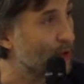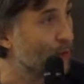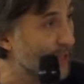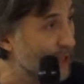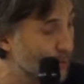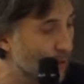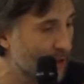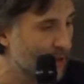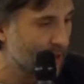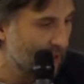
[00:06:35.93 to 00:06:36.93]
So it
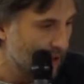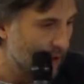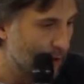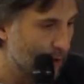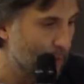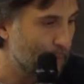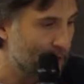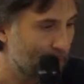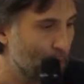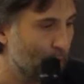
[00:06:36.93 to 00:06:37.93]
exploits
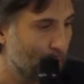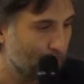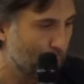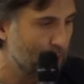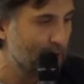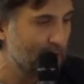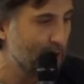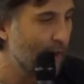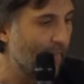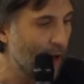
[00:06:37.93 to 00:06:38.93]
perceptual processes,